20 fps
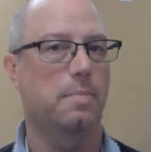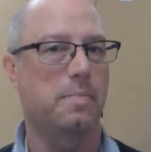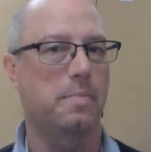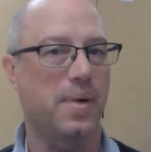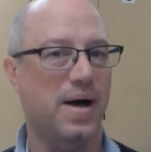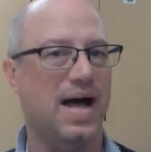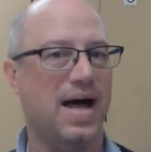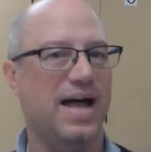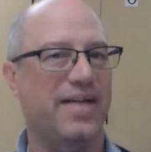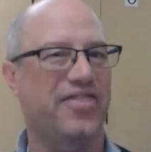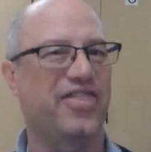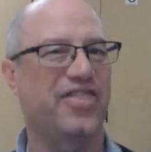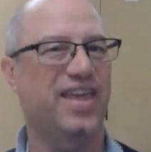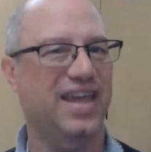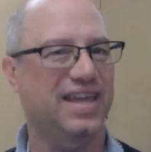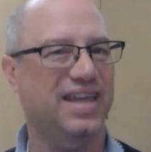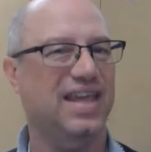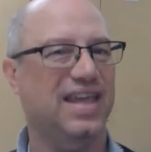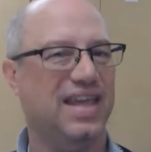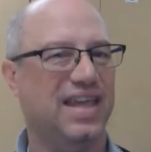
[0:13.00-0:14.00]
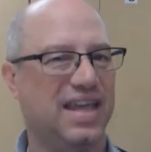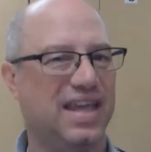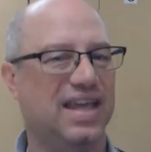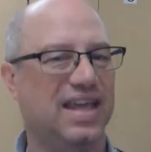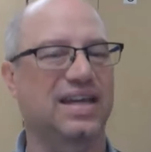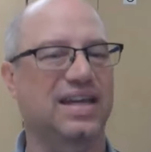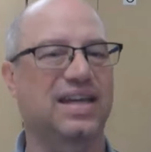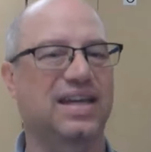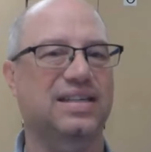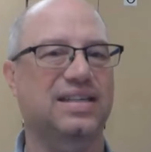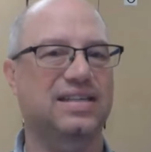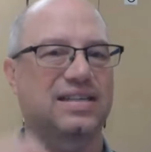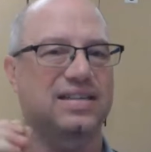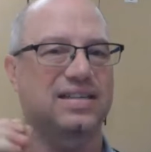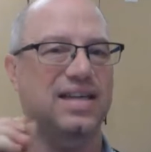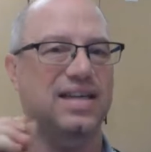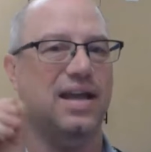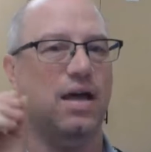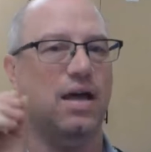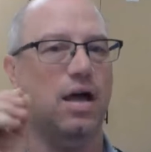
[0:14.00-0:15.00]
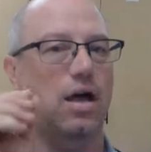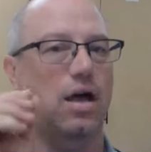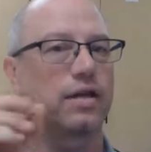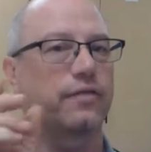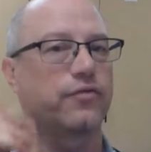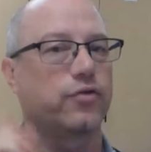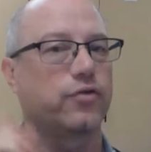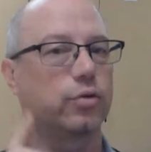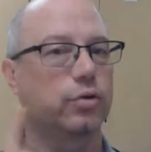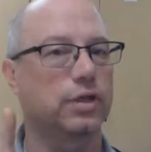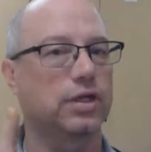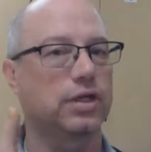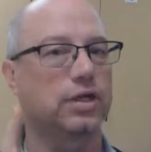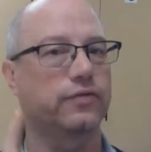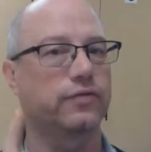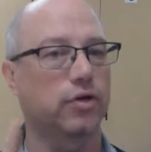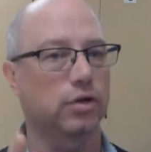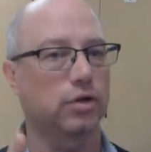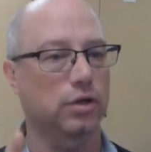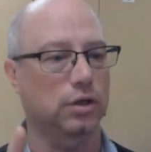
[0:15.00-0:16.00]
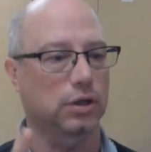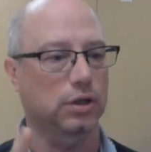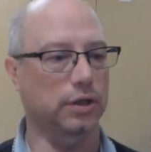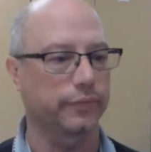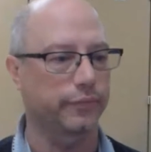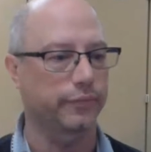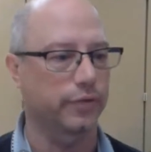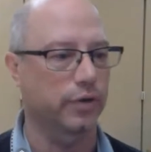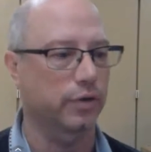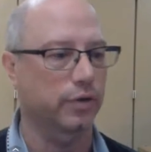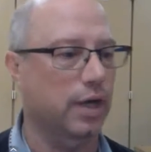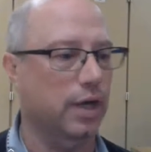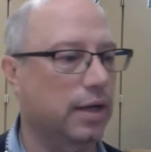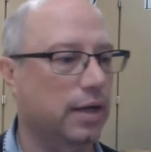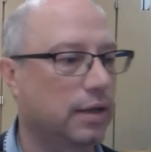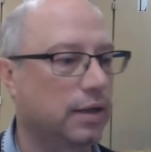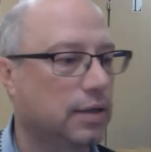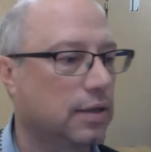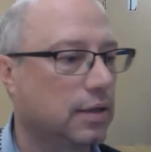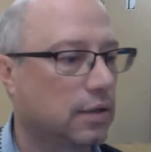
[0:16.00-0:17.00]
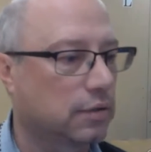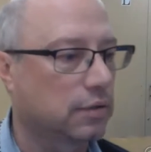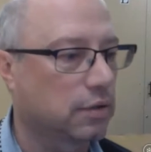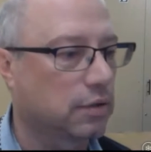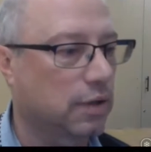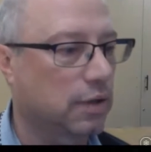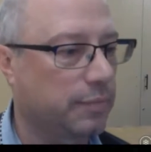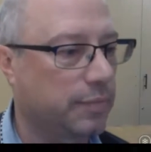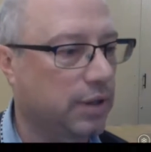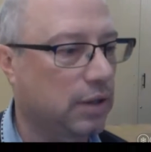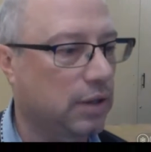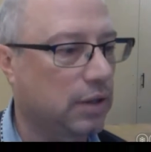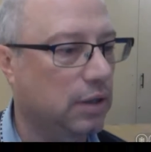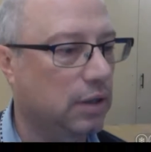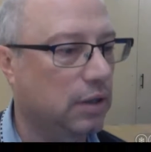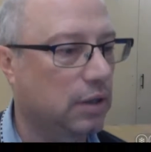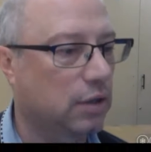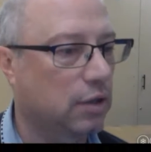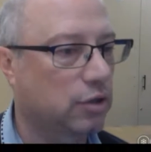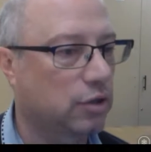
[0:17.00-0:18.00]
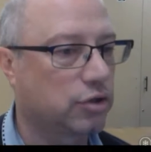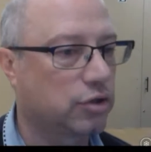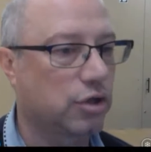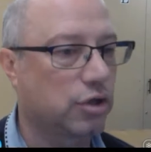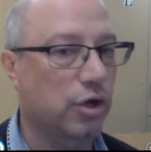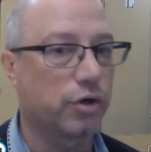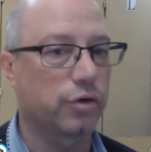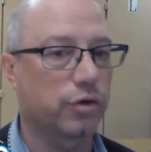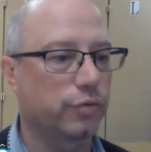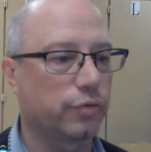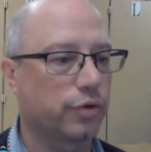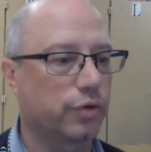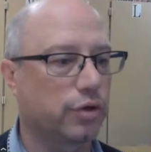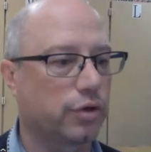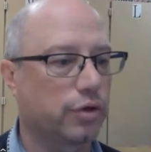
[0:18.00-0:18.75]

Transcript: but they can stay on if you leave early. Okay, so let me show you real